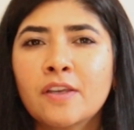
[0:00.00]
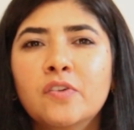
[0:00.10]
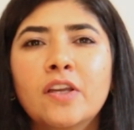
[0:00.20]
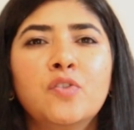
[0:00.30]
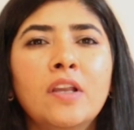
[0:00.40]

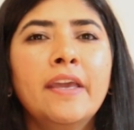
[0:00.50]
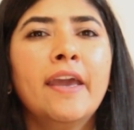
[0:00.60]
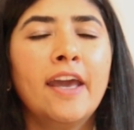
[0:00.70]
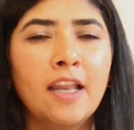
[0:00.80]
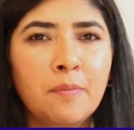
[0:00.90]
you can really
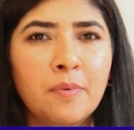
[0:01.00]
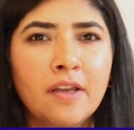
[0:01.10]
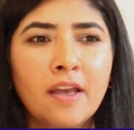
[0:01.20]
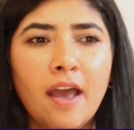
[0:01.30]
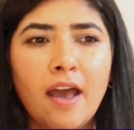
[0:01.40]
help
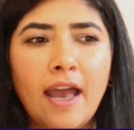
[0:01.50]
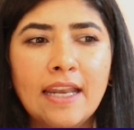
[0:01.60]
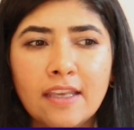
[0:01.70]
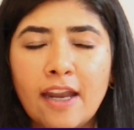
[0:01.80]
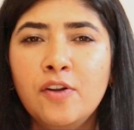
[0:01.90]

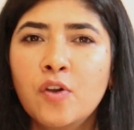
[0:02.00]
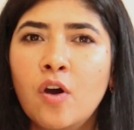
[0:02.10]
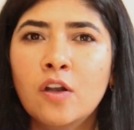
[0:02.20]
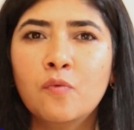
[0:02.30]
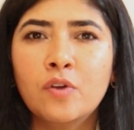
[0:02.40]
and carry
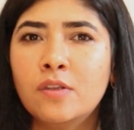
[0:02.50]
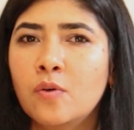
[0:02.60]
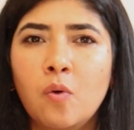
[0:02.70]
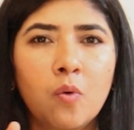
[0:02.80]
on with